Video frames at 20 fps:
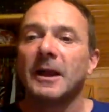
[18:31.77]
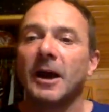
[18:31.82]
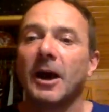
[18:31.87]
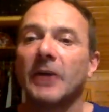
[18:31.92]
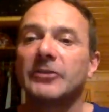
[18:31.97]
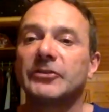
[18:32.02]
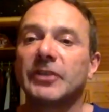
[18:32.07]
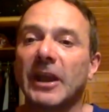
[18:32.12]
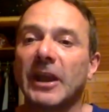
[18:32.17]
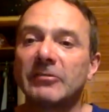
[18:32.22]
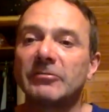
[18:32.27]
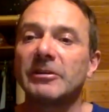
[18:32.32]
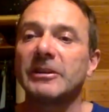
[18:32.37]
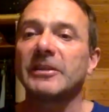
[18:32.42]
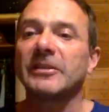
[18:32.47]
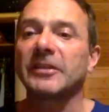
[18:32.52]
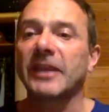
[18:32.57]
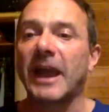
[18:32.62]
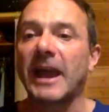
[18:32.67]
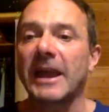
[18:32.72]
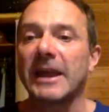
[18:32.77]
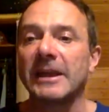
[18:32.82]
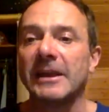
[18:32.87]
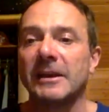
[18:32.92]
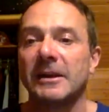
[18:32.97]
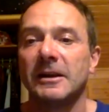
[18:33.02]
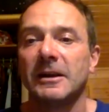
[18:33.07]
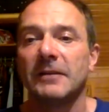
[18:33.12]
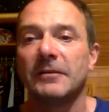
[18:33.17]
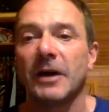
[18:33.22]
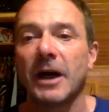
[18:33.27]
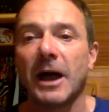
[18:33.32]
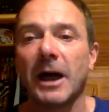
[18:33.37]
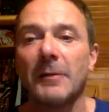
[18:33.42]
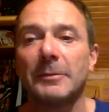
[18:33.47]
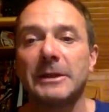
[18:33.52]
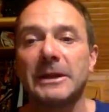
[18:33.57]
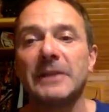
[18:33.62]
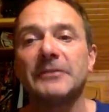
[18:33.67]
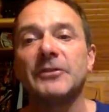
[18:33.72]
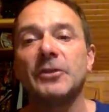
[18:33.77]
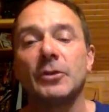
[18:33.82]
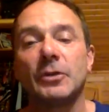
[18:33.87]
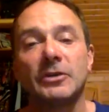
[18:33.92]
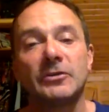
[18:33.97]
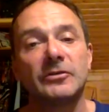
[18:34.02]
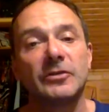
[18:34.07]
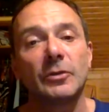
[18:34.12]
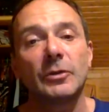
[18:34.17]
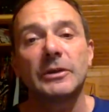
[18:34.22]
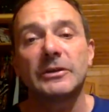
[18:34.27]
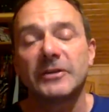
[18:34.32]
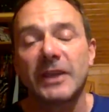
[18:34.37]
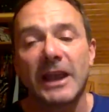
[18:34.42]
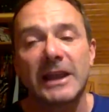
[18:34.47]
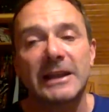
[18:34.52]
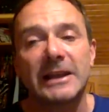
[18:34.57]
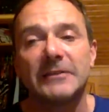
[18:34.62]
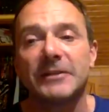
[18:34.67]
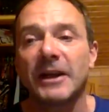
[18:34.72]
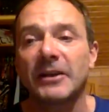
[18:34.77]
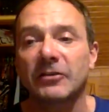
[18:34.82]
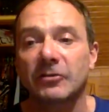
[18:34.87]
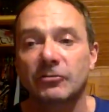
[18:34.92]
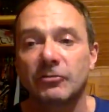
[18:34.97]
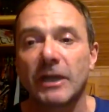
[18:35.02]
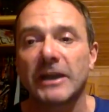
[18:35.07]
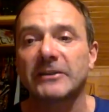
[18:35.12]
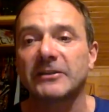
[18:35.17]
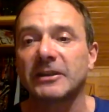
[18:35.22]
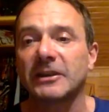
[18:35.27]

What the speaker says: I generally say that, I mean, if you can do it daily, that's great.